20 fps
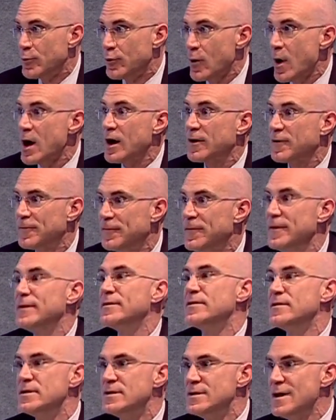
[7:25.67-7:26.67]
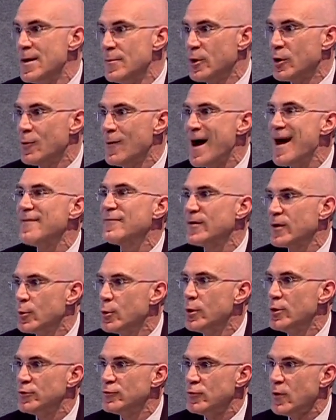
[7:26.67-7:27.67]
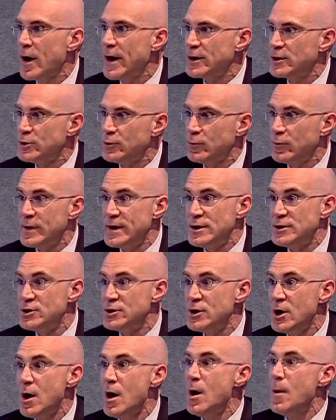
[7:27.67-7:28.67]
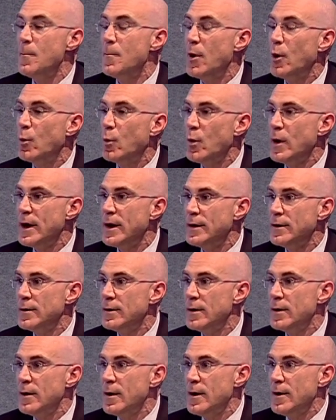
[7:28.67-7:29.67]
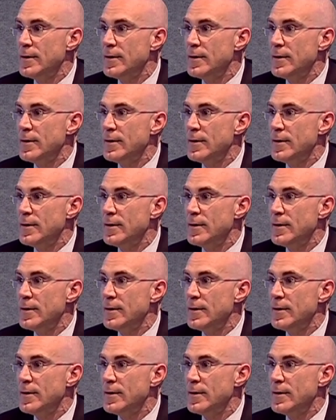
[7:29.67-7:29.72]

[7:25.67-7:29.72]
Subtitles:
product fit the demographic we were trying to reach, but when